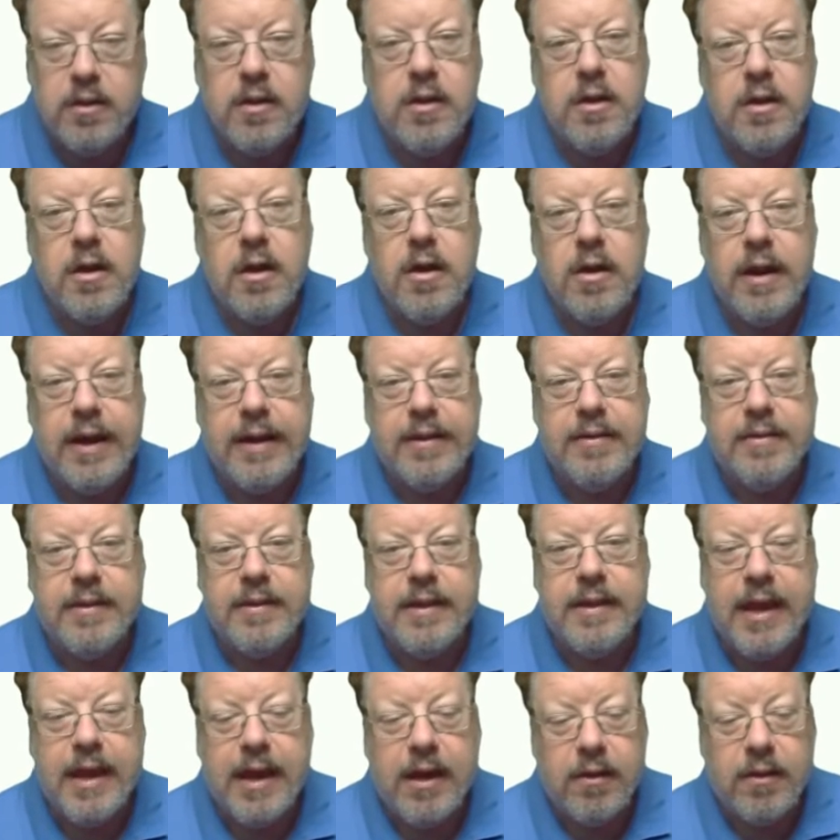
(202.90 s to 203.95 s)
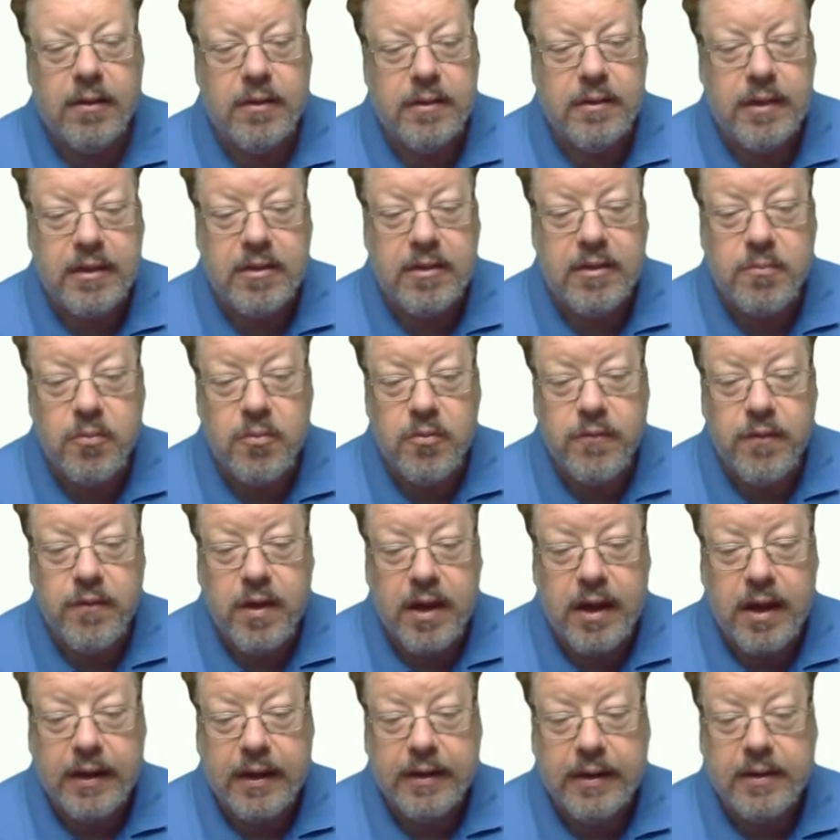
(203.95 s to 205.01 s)
Alright, now let's move
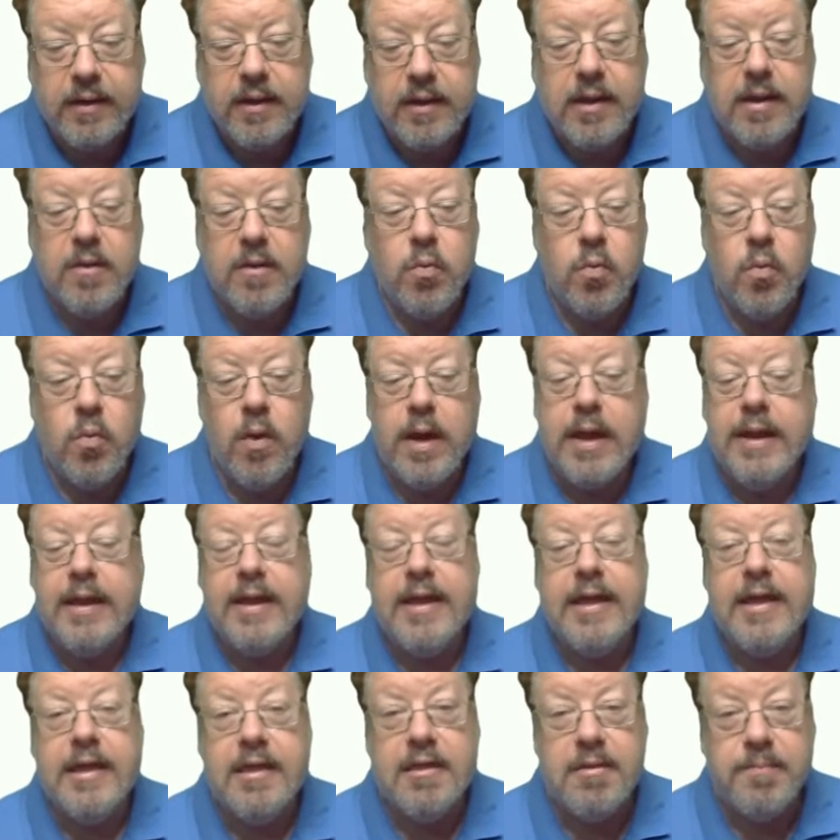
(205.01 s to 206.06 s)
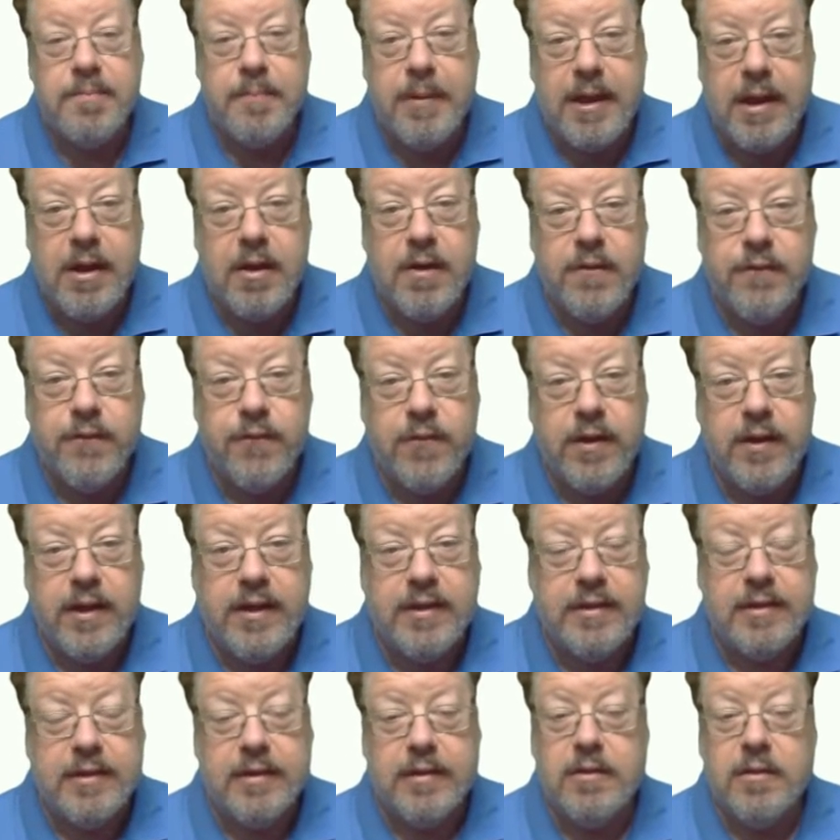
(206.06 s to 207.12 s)
on. What is
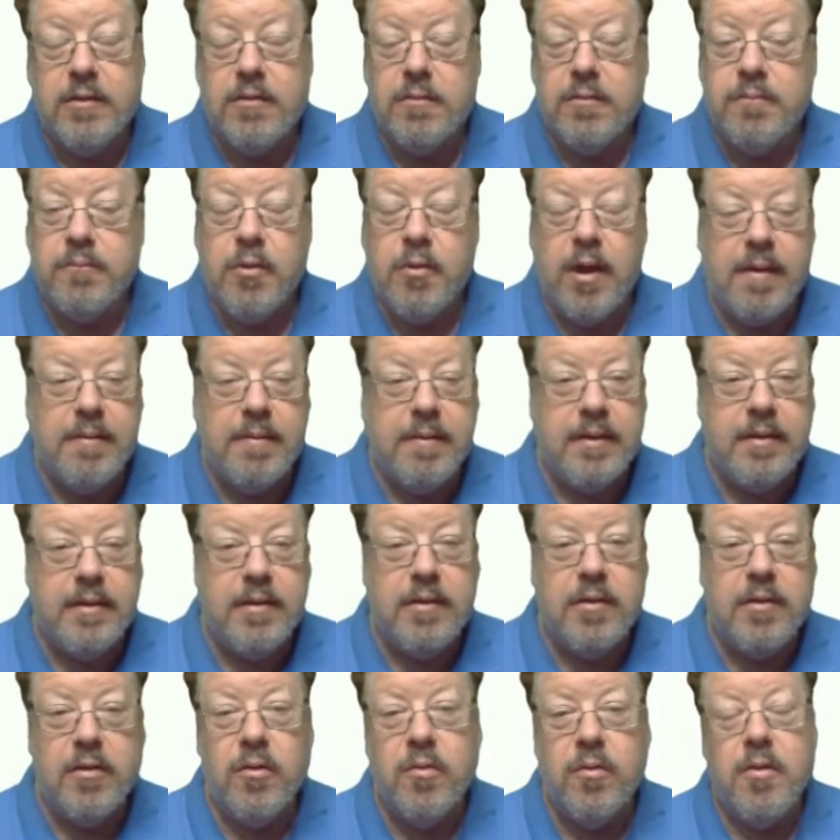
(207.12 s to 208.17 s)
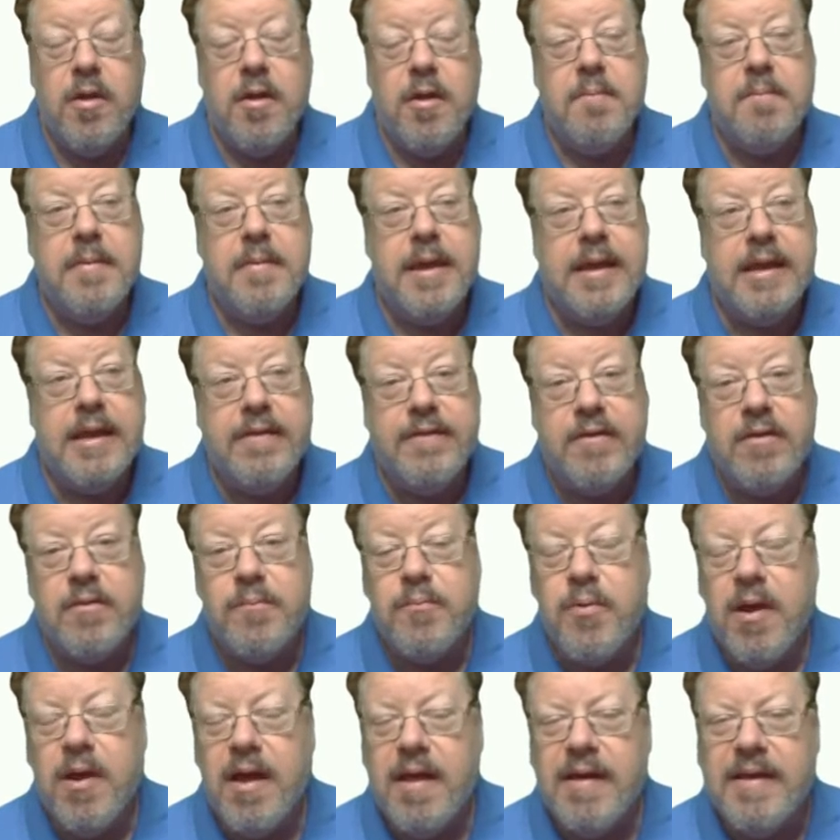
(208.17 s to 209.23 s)
paraphrasing? Probably, many of you are
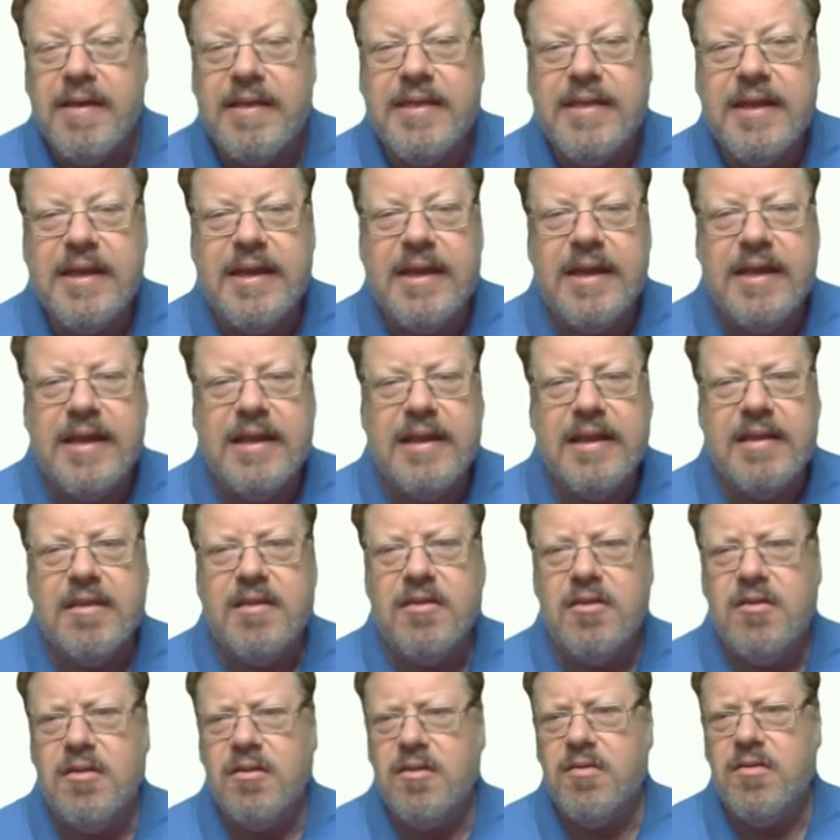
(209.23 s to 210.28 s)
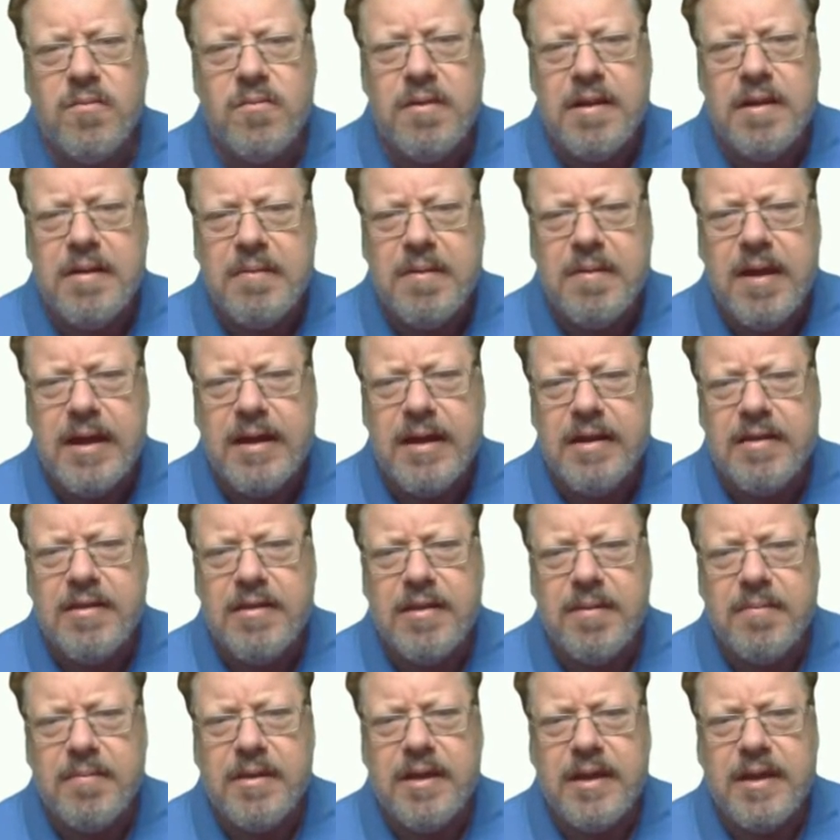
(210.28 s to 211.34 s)
probably thinking it's just rewriting
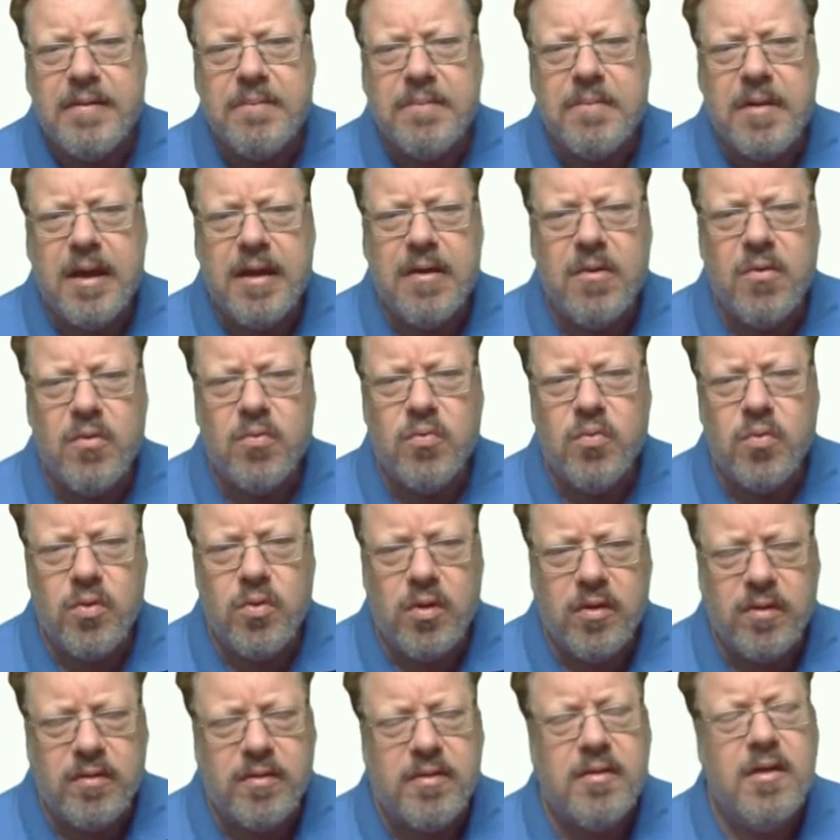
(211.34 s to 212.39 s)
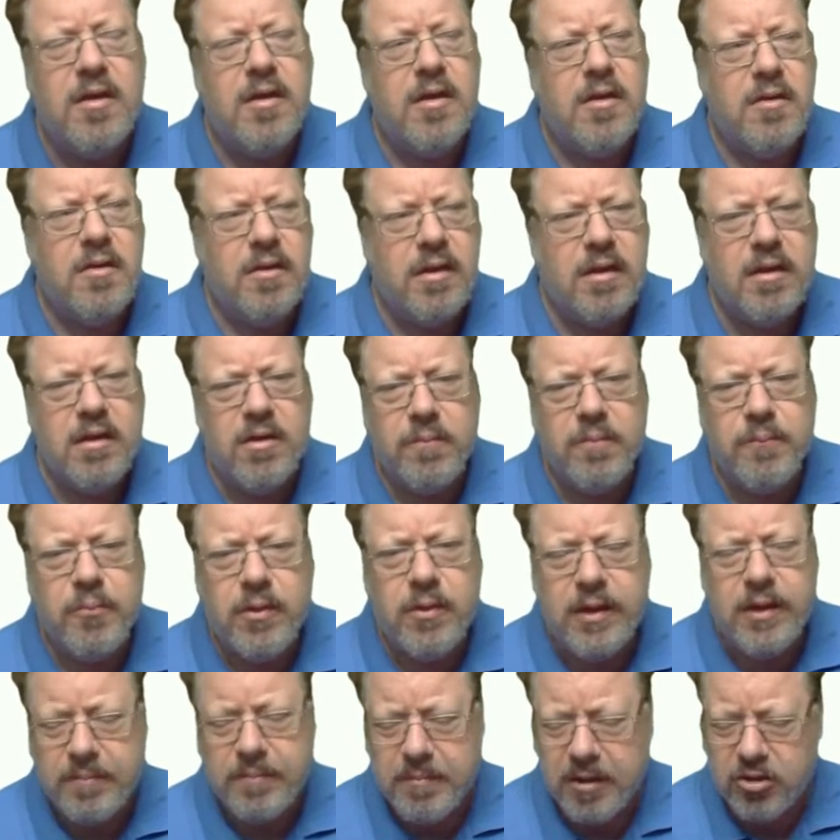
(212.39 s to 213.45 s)
something in my own words. Well, you're
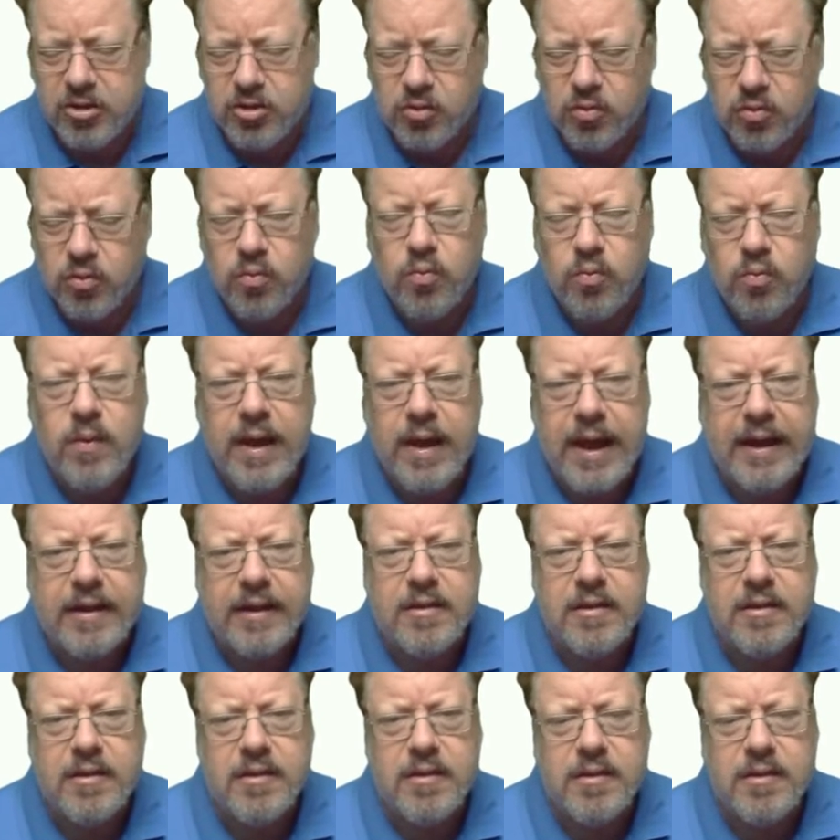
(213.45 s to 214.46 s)
pretty much correct.